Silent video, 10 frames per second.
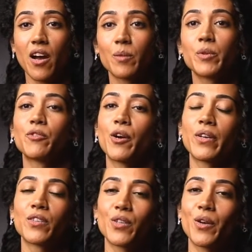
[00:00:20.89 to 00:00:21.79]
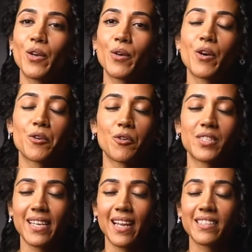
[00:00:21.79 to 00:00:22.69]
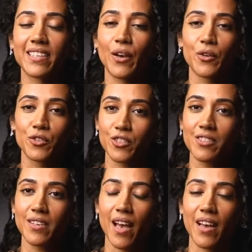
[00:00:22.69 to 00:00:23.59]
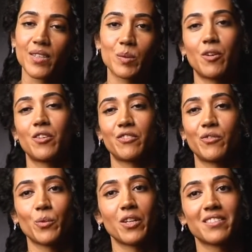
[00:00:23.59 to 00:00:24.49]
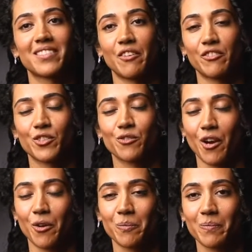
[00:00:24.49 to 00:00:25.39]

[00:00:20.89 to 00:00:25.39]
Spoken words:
I'll be rowing solo across the Atlantic Ocean as part of the world's toughest row.